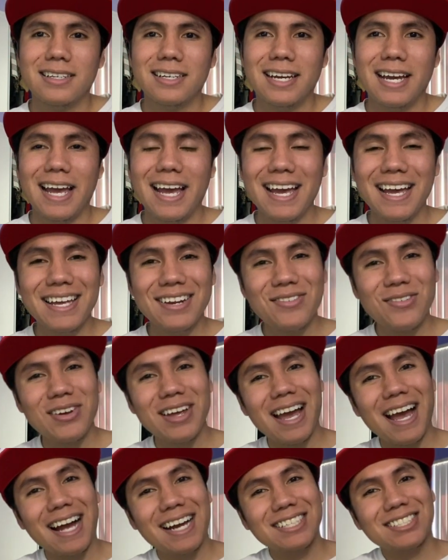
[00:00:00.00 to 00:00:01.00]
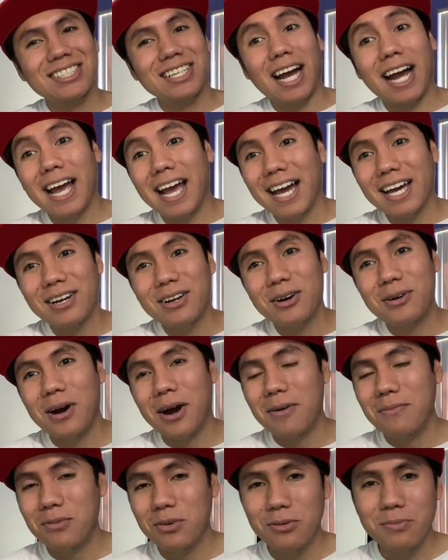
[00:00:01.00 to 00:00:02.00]
And I had
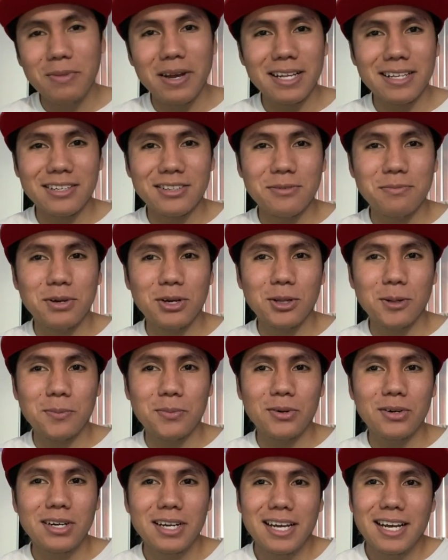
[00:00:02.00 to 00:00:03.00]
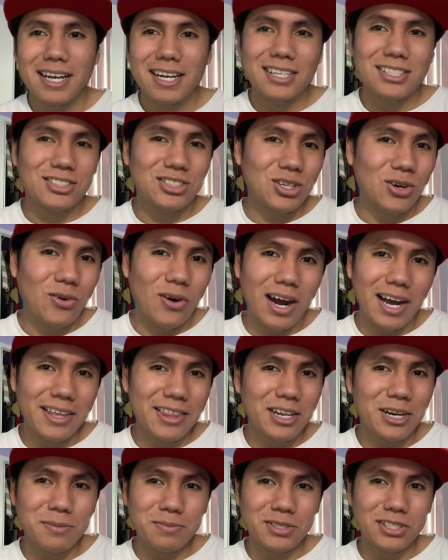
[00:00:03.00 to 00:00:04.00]
a move banked on the Pelipper, so I
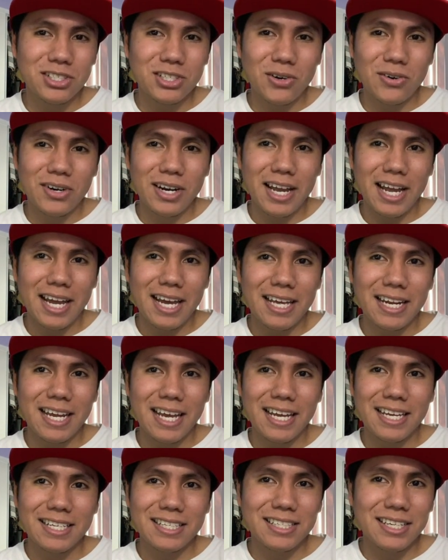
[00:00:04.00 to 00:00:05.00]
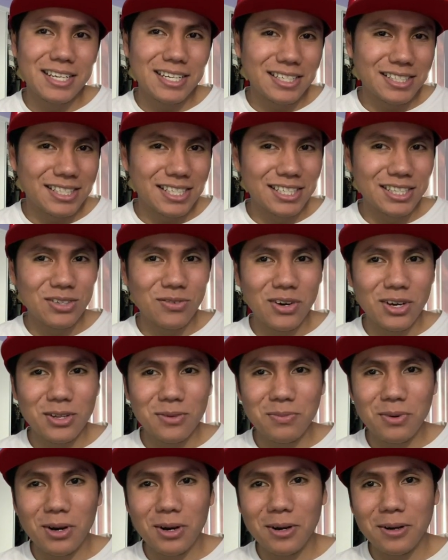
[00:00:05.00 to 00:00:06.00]
ended up just going ahead and did the Weather
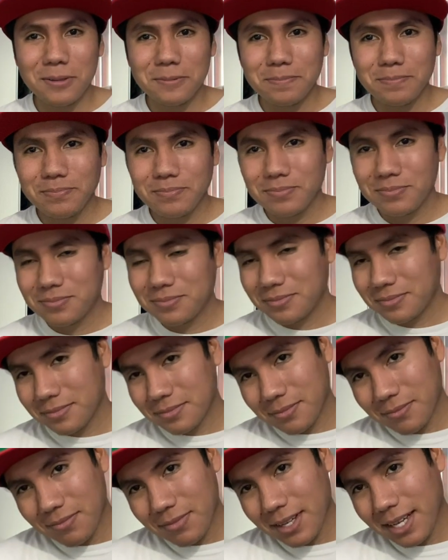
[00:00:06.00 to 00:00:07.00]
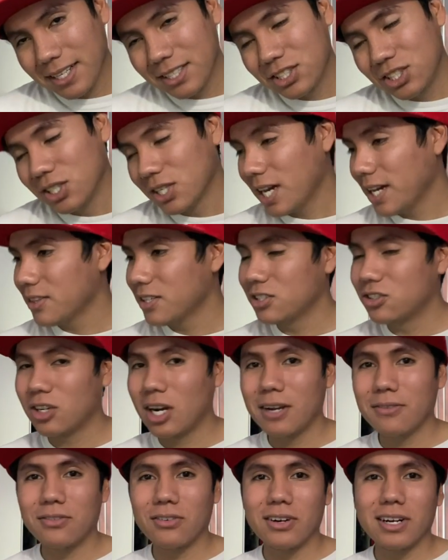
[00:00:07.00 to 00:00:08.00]
Ball, took out the
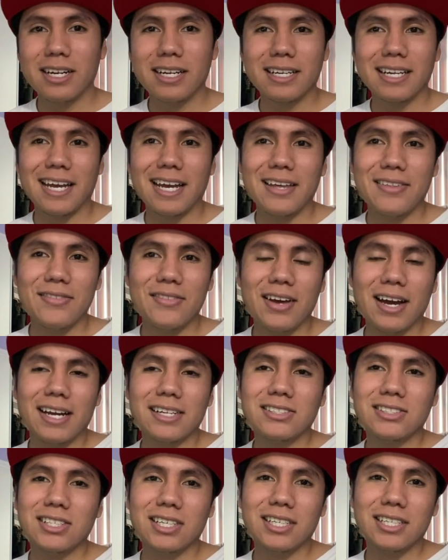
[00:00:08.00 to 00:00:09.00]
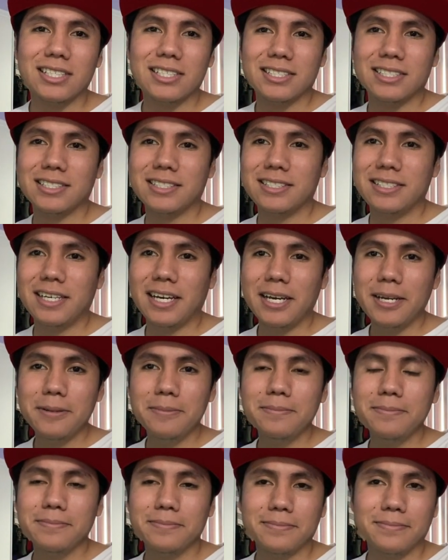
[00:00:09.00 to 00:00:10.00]
Giraffrag, and that's a good game.